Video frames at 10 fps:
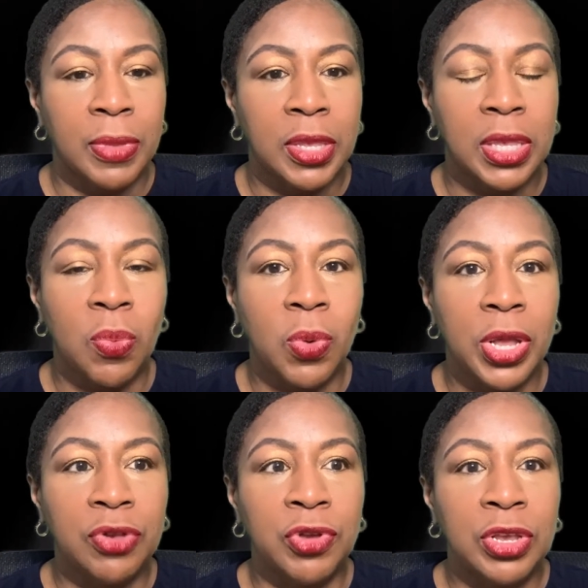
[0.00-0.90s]

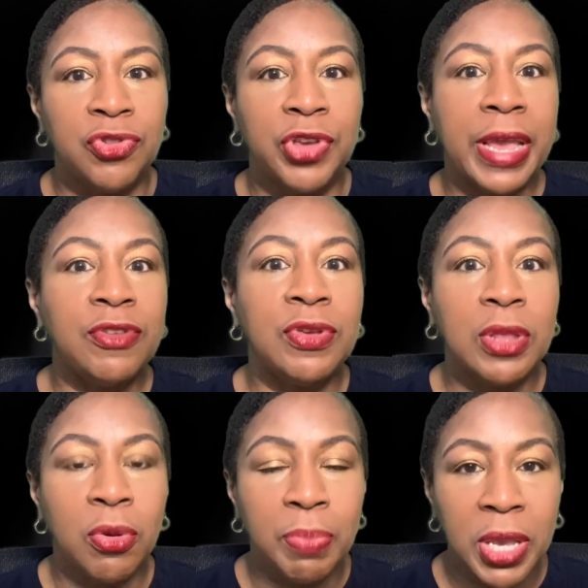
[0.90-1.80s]
someone changing their
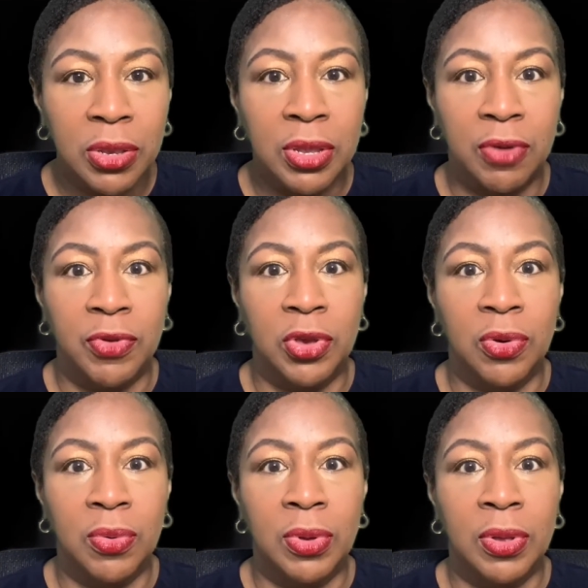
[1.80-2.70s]
opinion of you
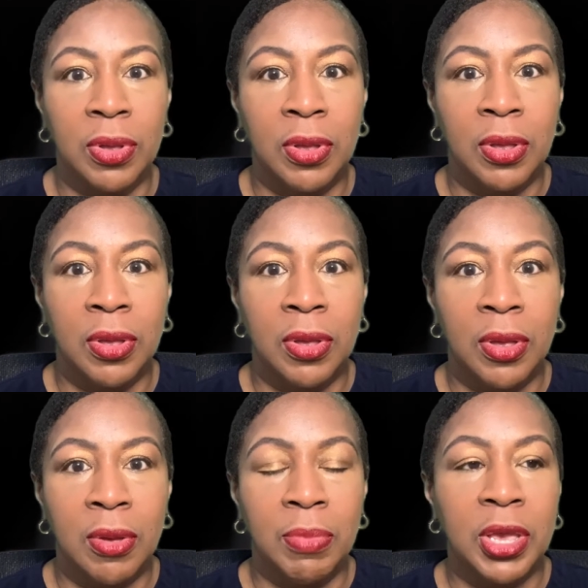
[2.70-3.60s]

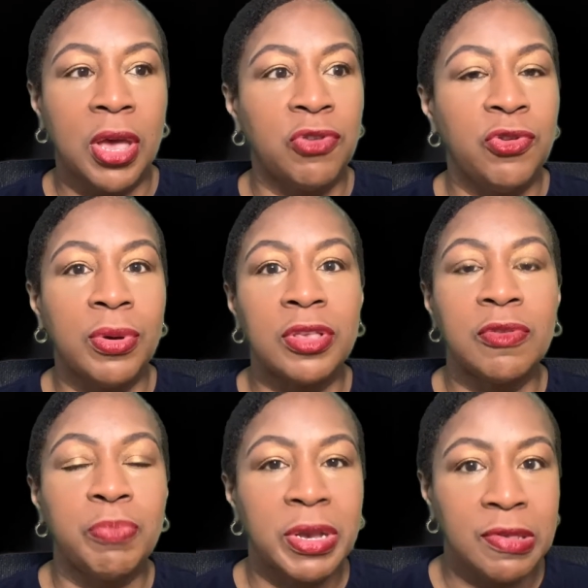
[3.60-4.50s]
because you
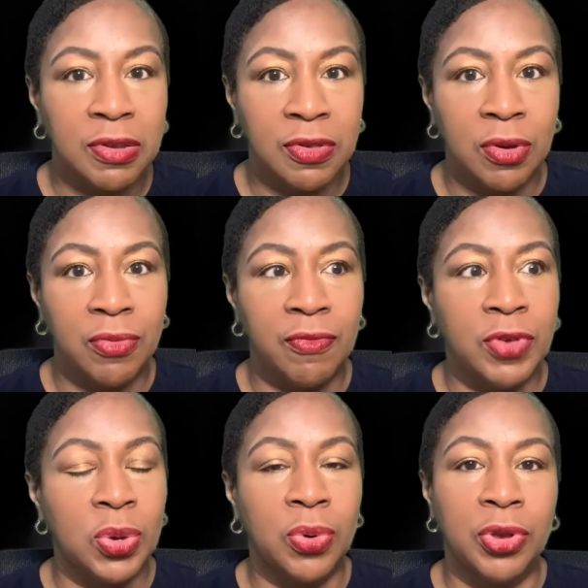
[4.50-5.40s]
expressed a certain
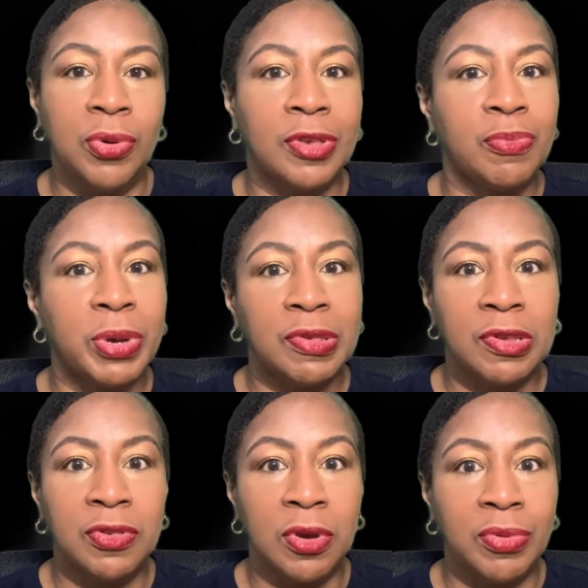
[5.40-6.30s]
view or you expressed a
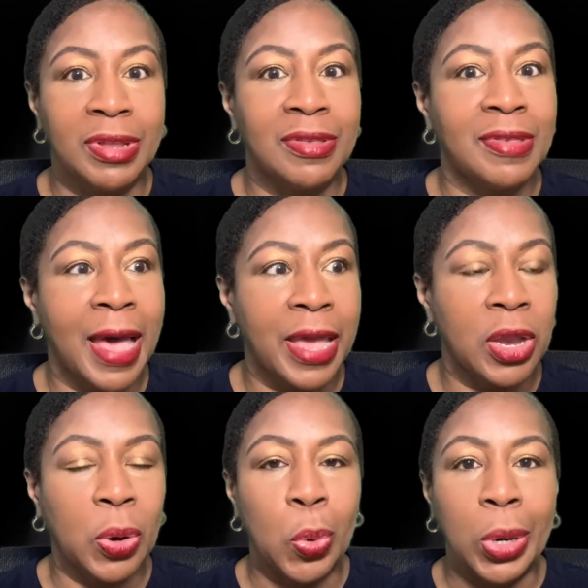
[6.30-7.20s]
certain desire
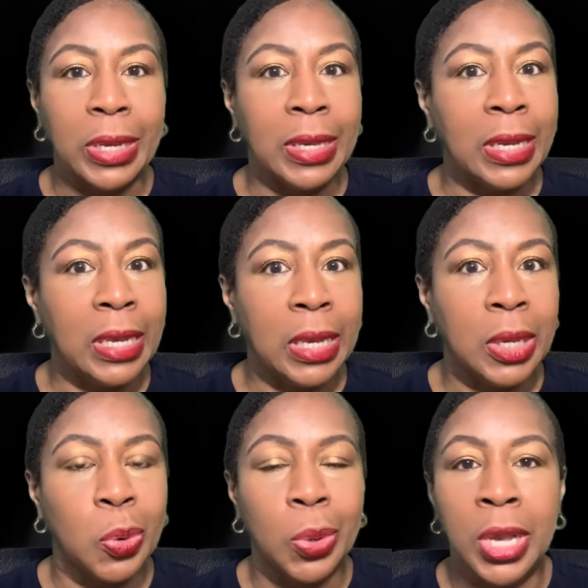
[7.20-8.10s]
or need
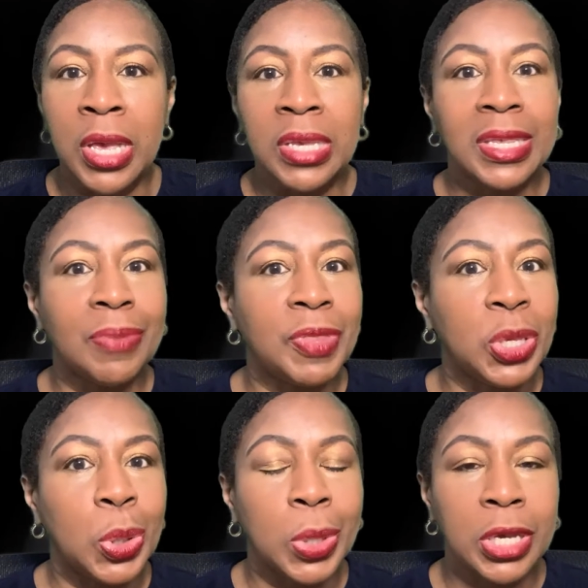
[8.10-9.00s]
or something
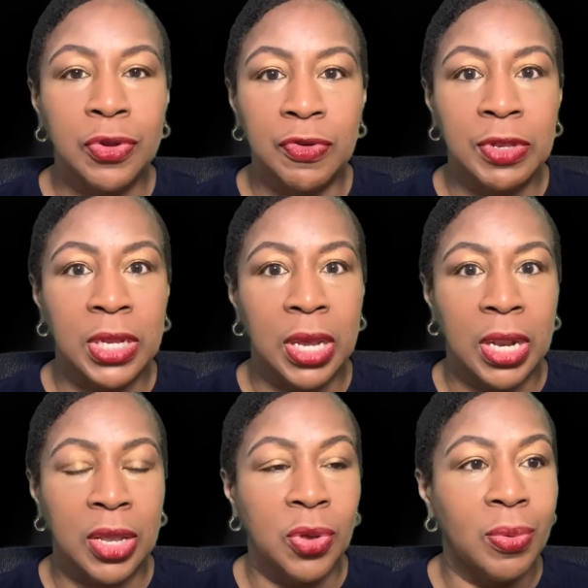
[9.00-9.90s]
you're interested in
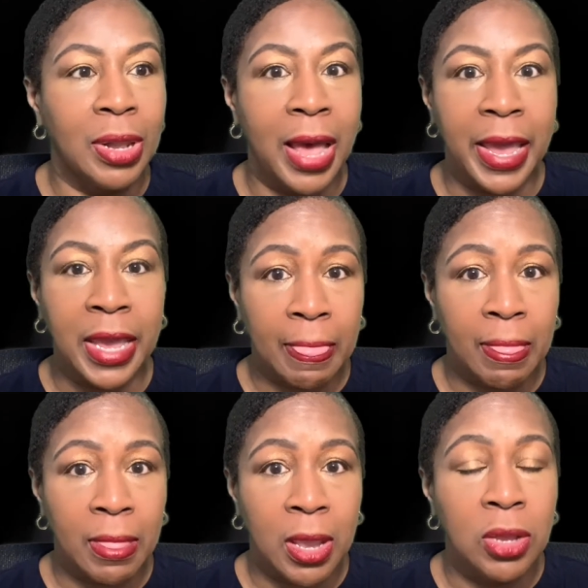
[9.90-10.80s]
and you like.
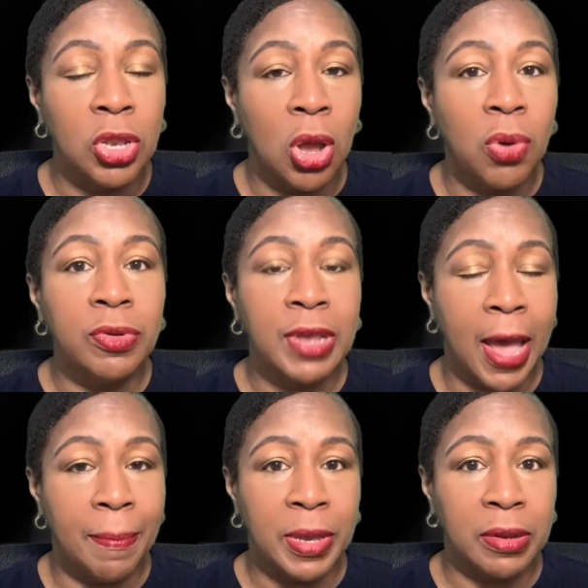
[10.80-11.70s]
No
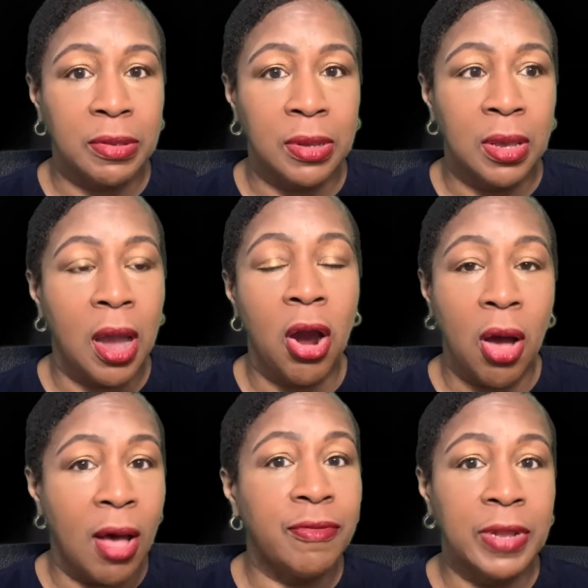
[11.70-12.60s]
topics are
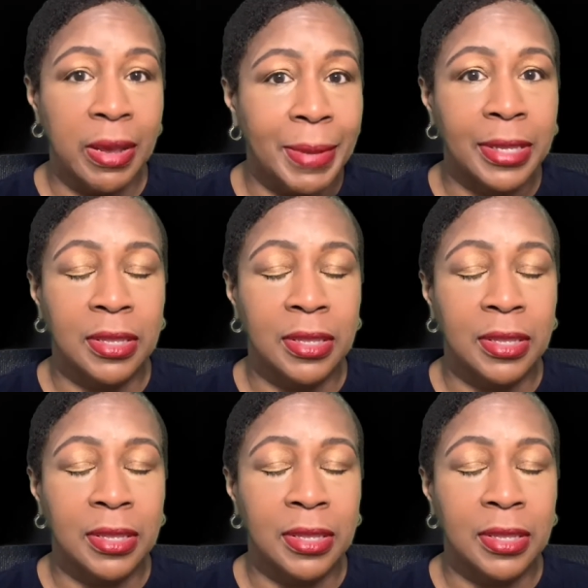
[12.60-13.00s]
off limits